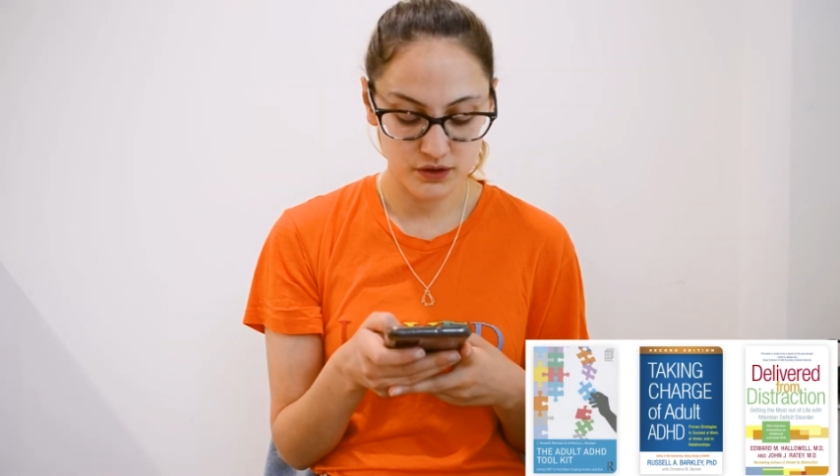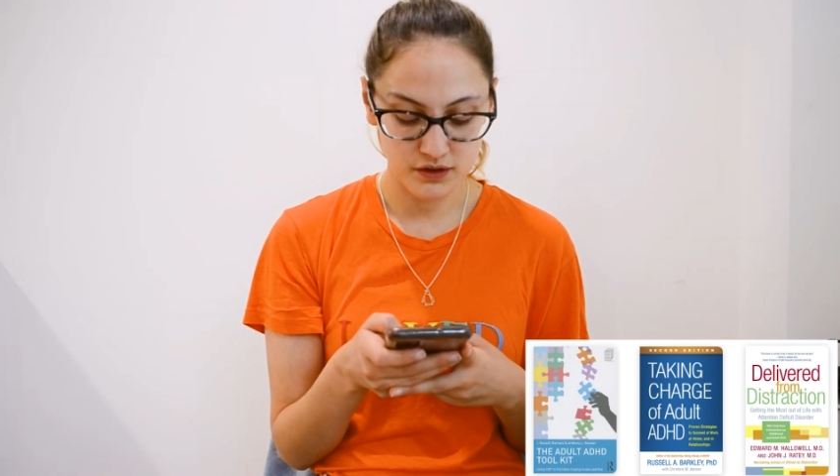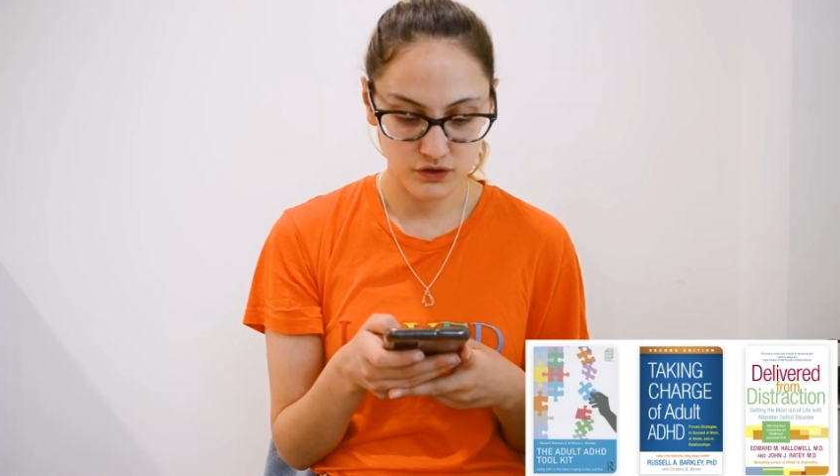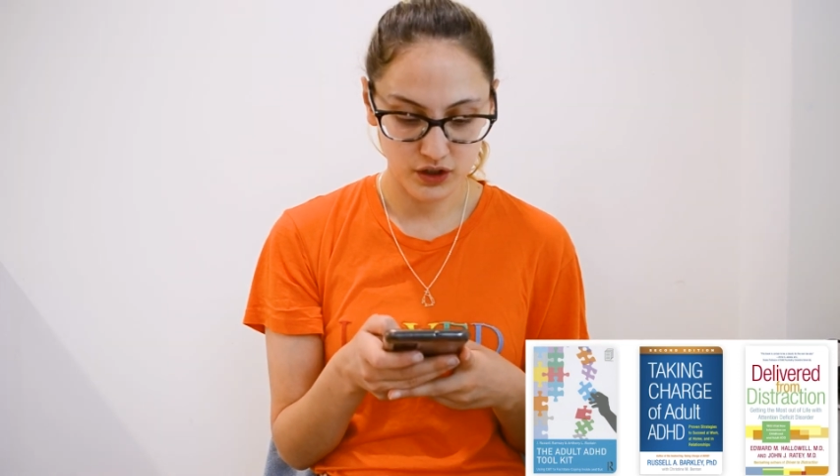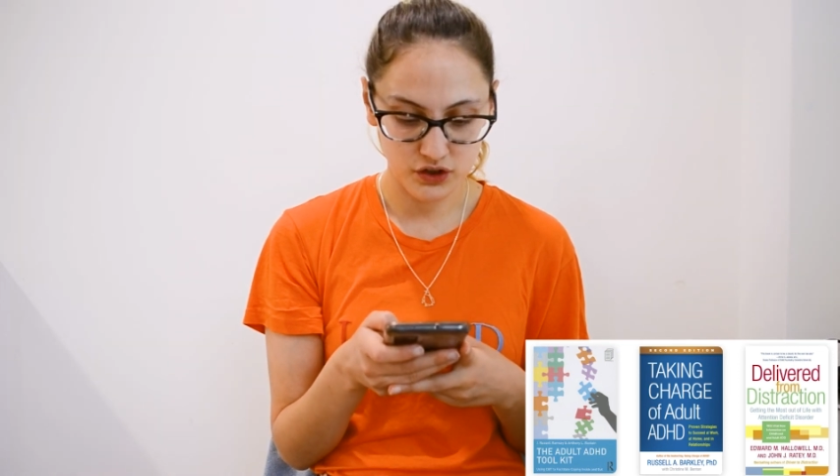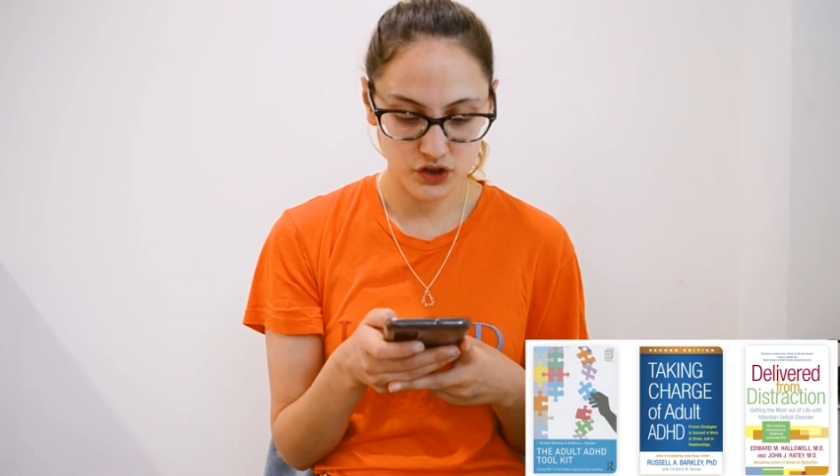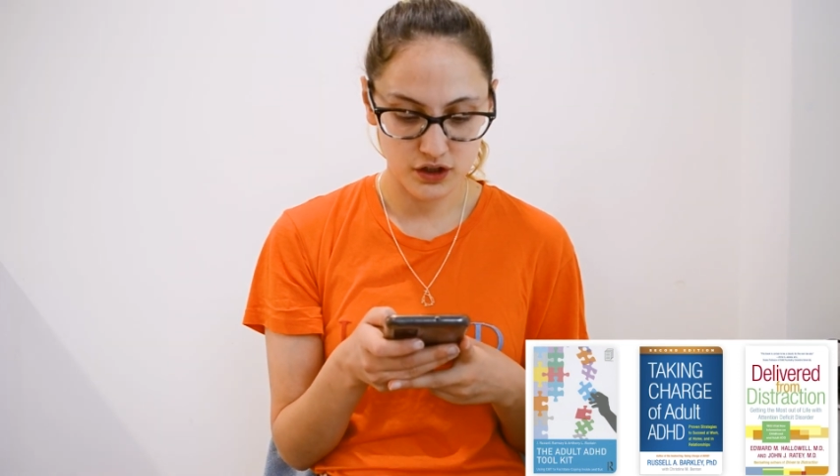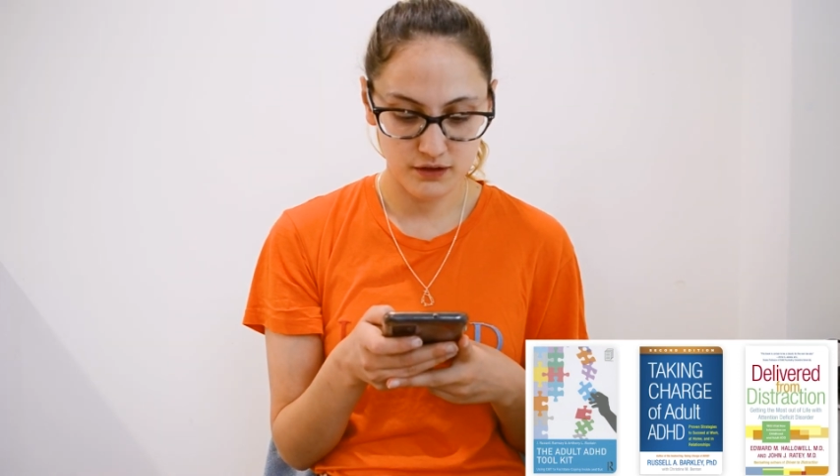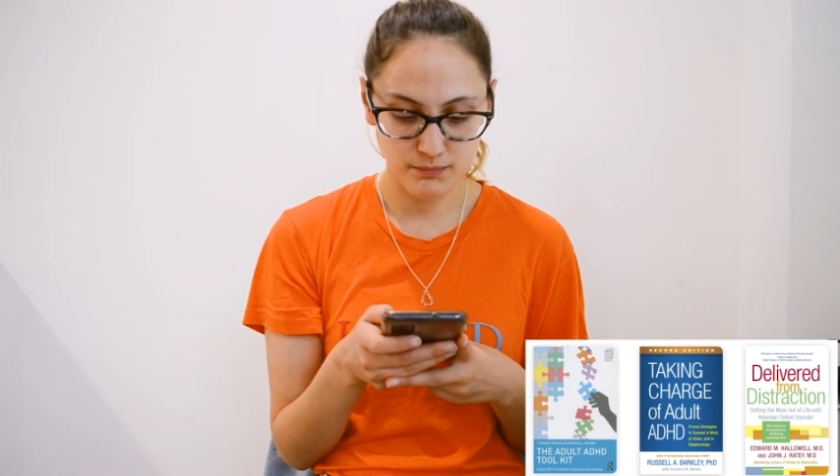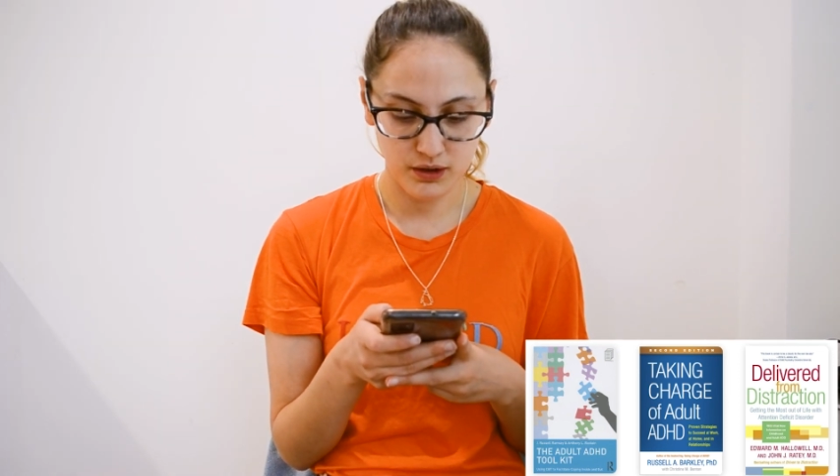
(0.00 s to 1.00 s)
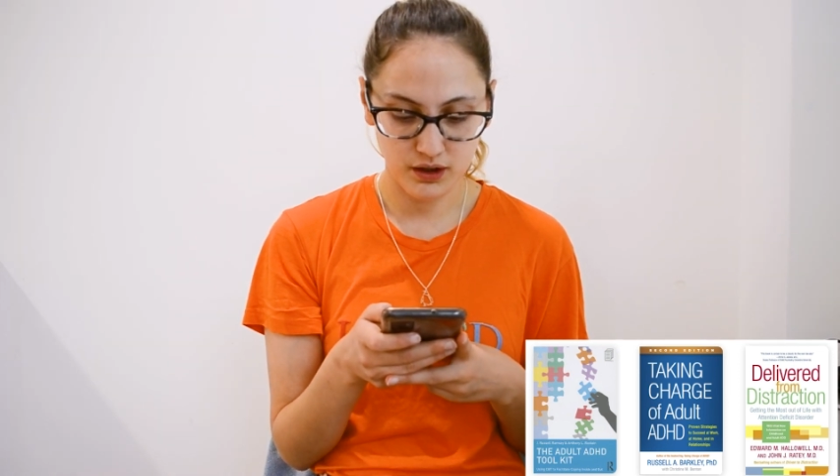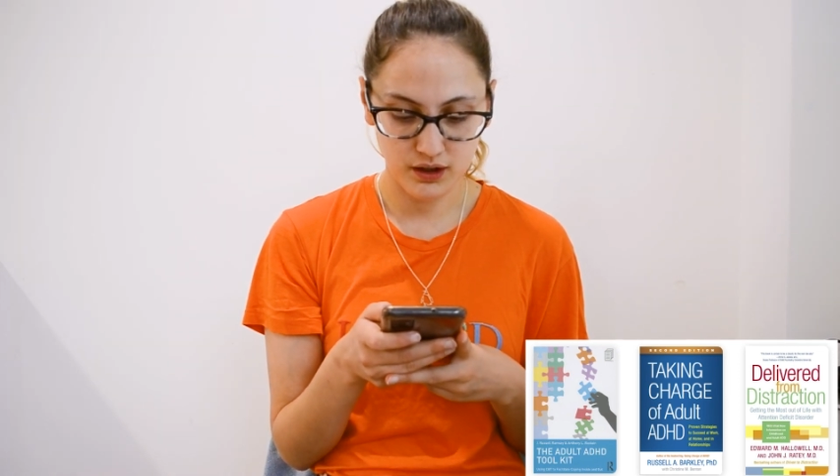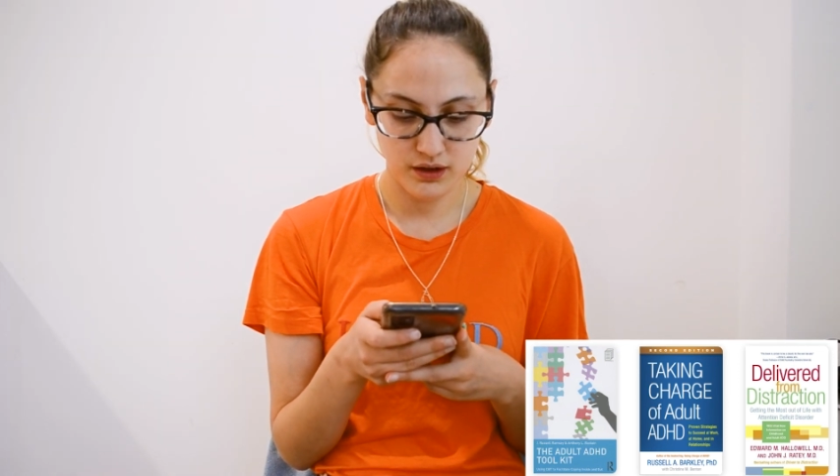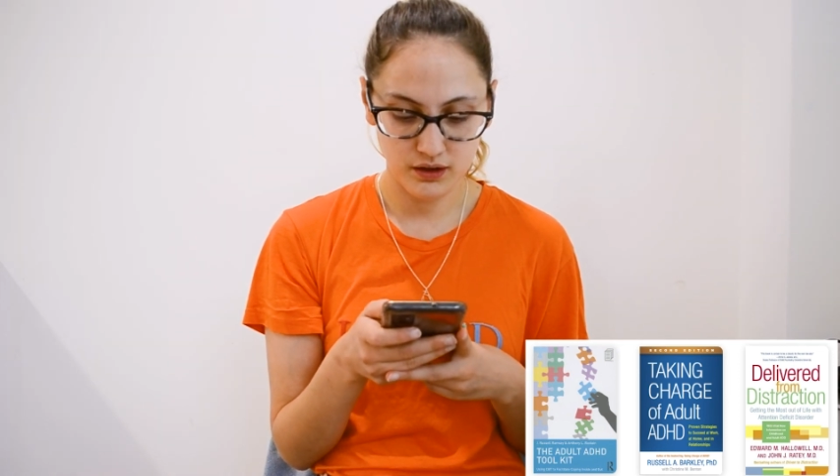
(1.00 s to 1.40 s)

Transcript: Distraction by